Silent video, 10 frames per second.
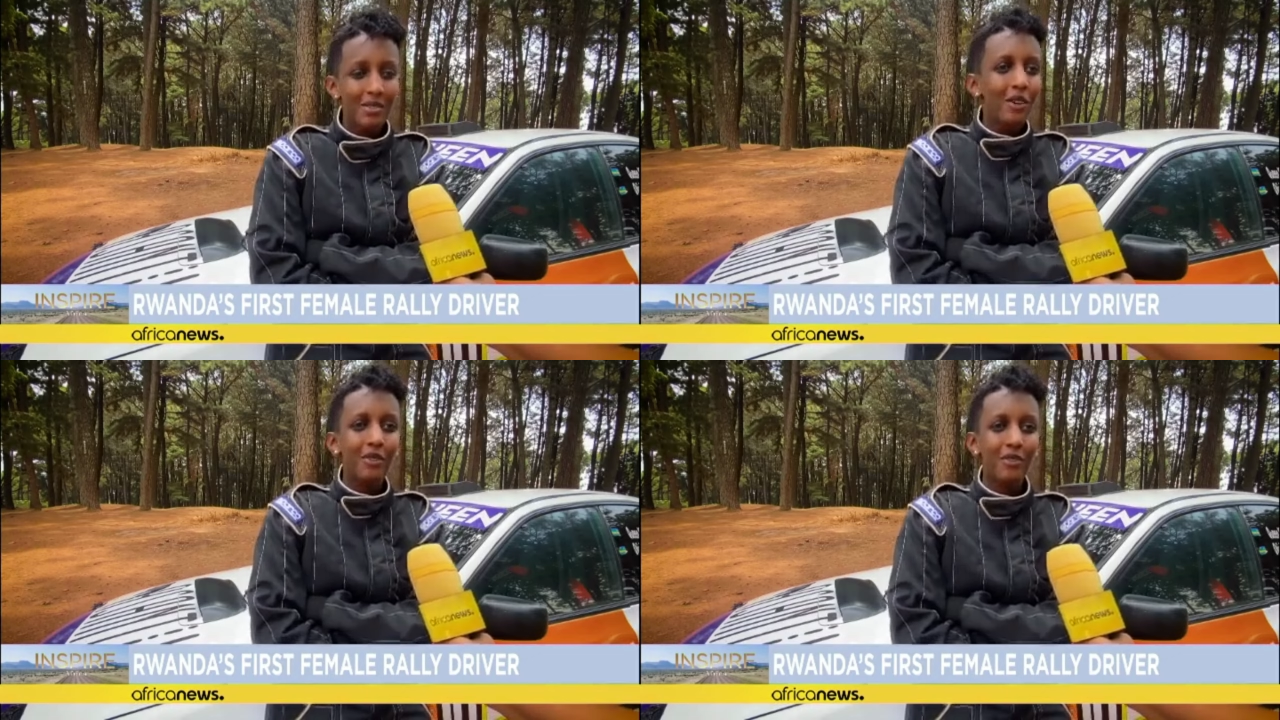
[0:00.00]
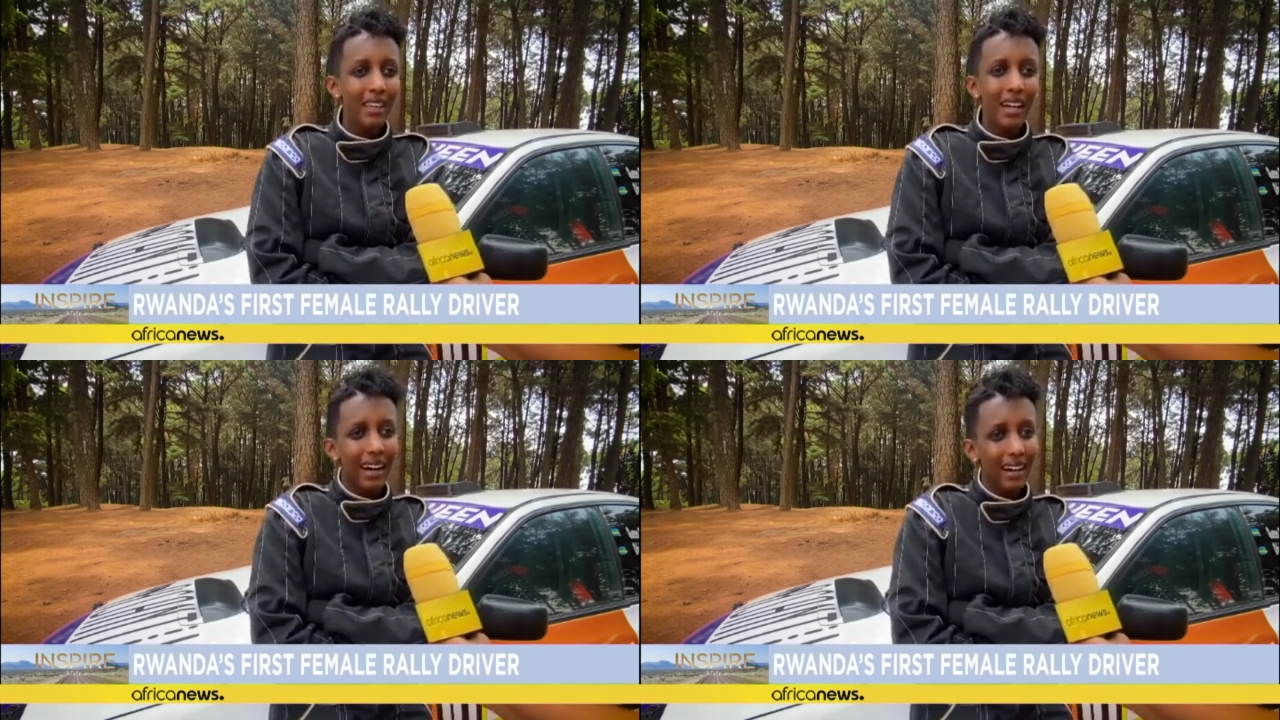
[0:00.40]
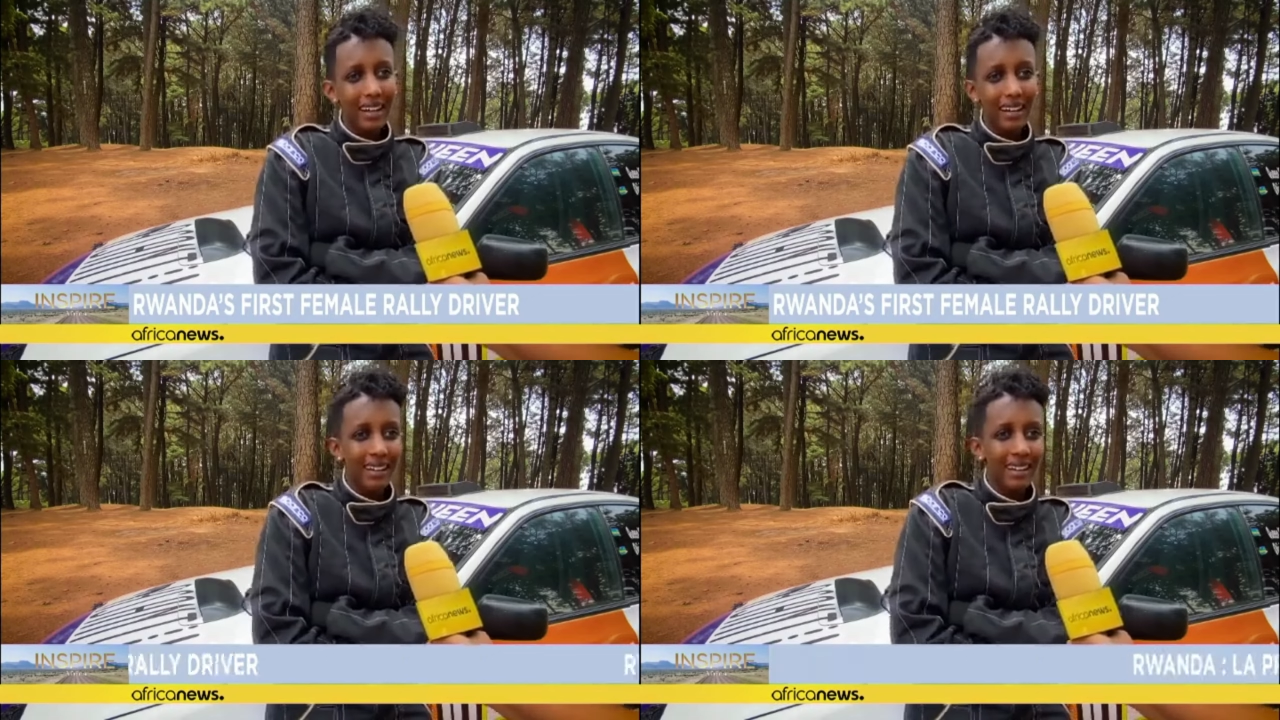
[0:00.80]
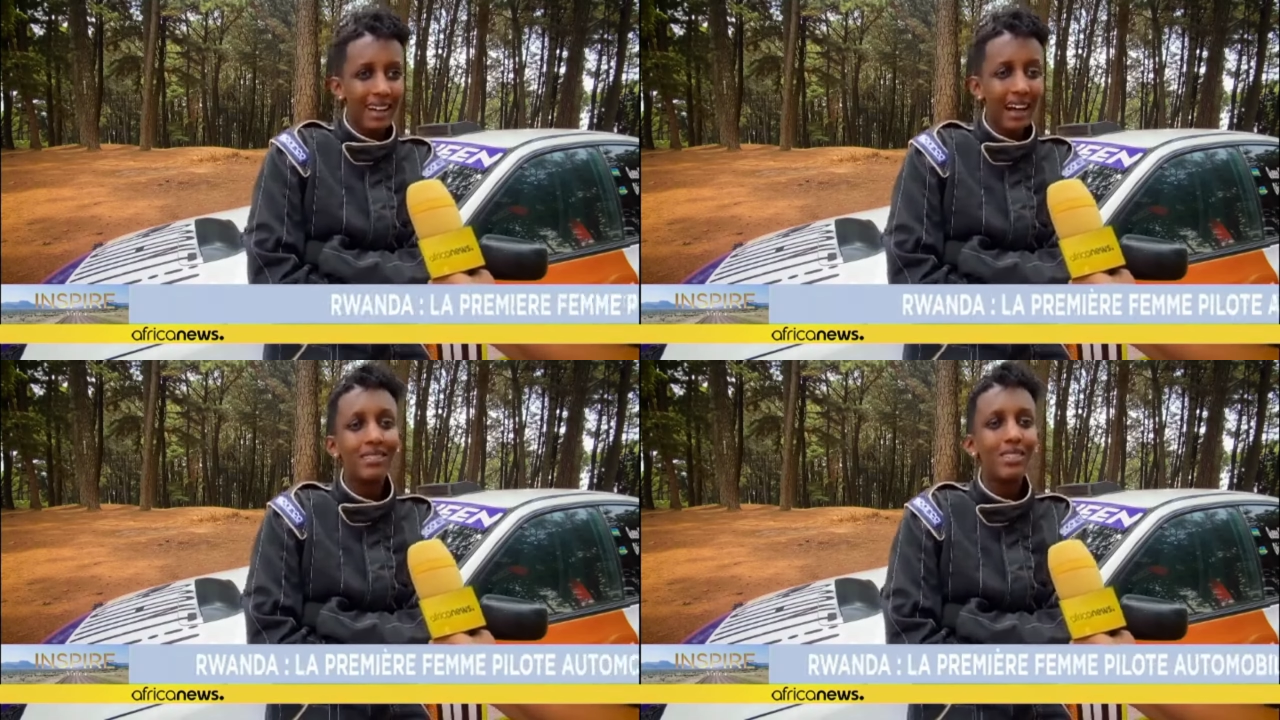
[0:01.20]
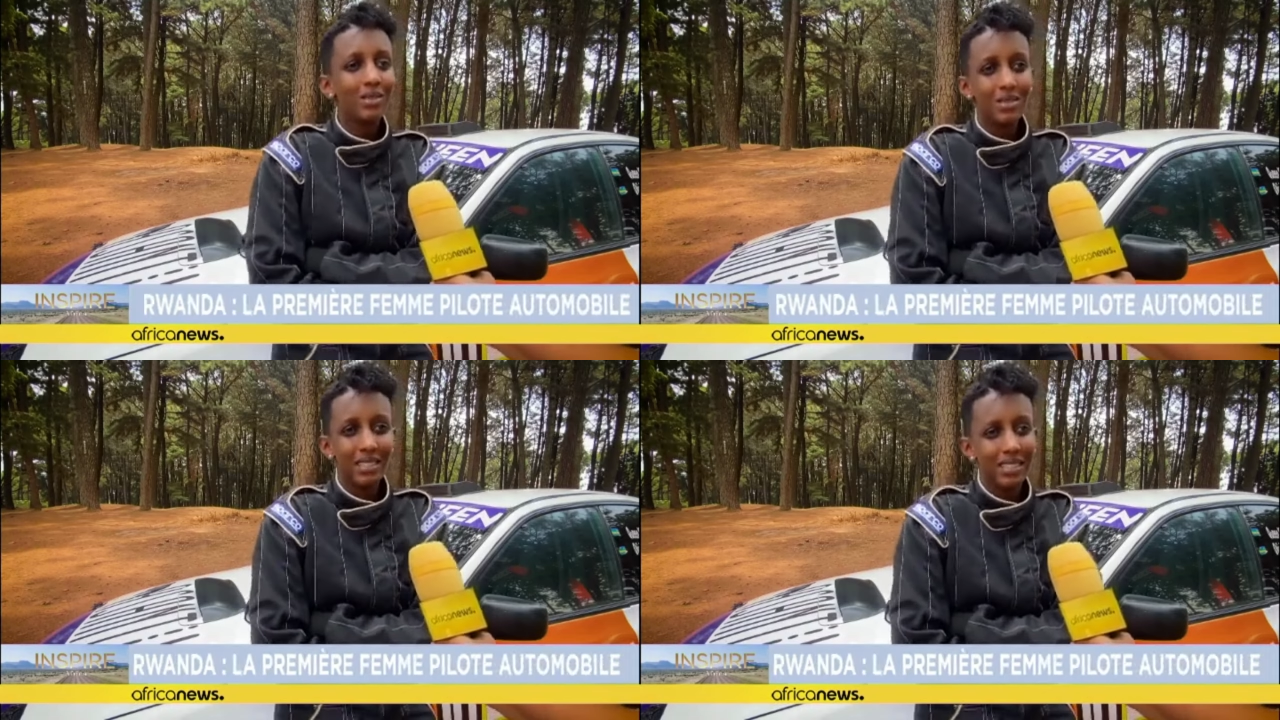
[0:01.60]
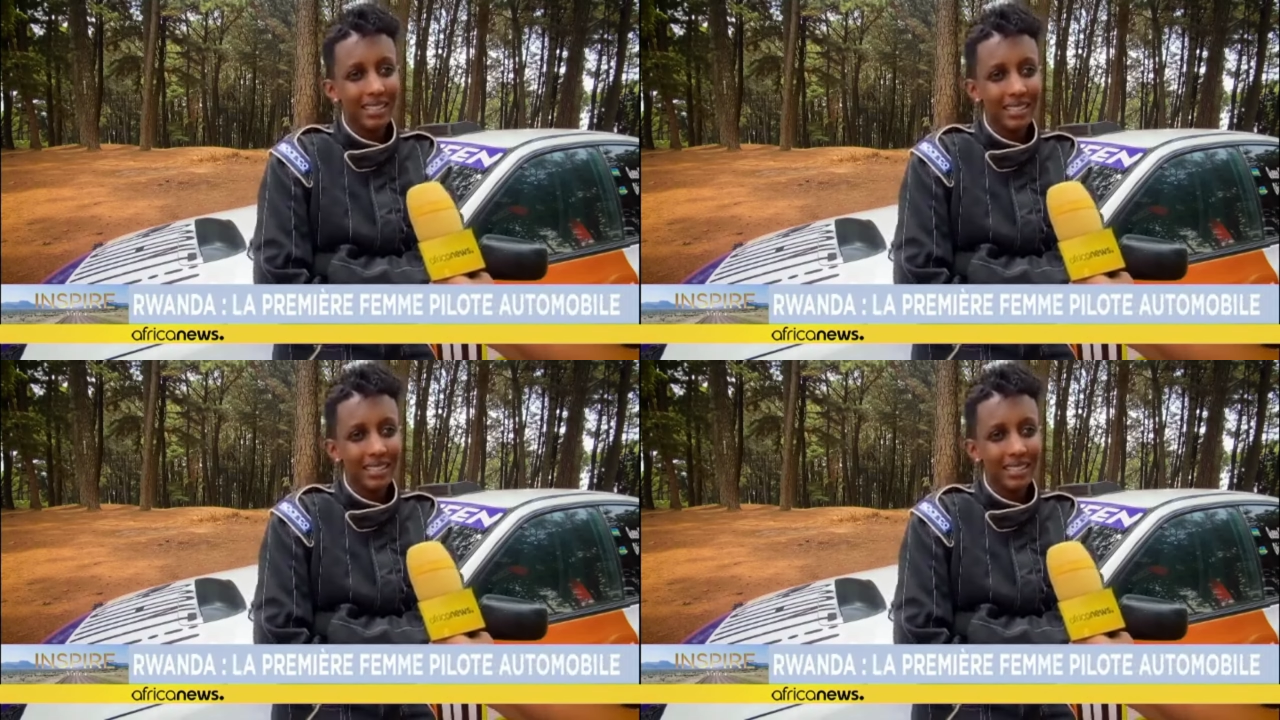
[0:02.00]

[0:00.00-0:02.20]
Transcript: no fear attitude.